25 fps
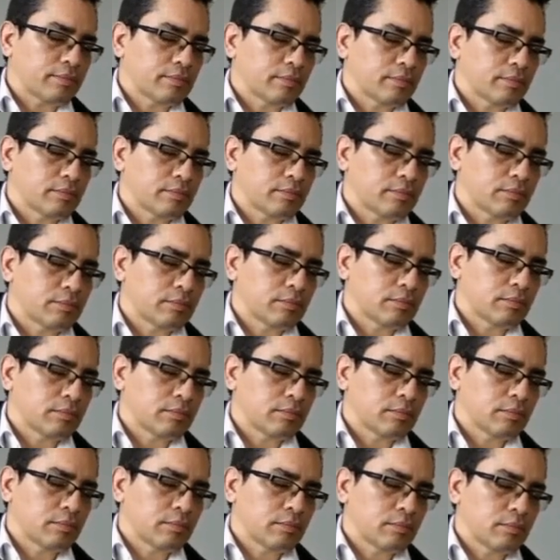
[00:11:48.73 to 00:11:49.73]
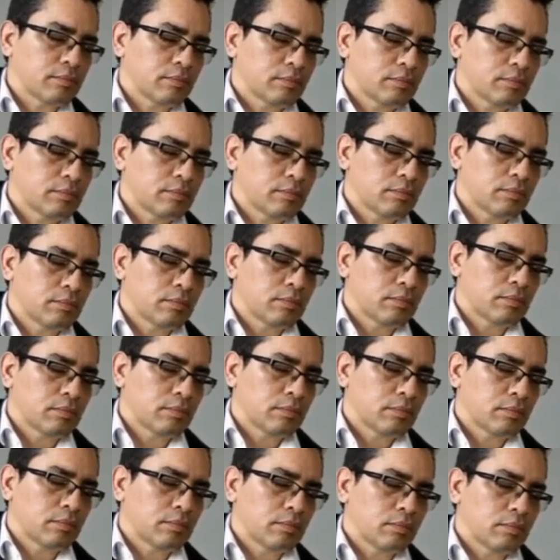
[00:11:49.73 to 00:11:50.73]
After that, play
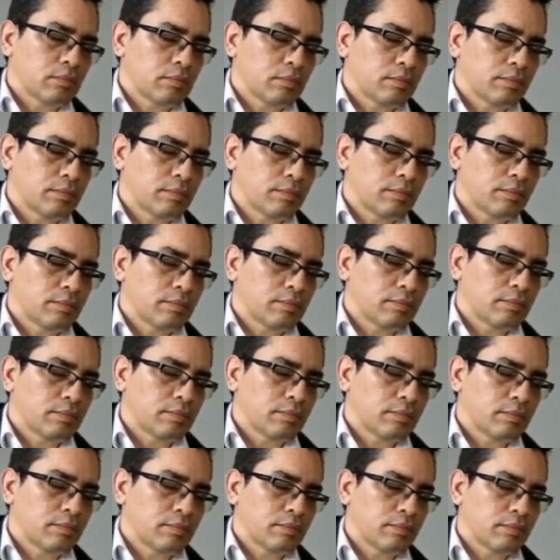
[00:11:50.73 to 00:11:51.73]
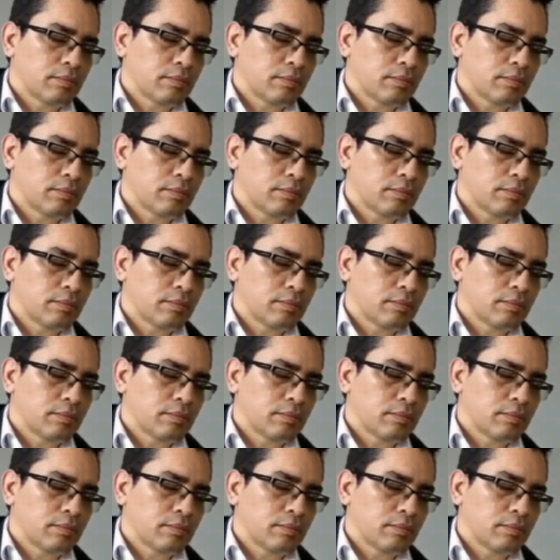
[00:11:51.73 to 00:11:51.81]
the fifth string again,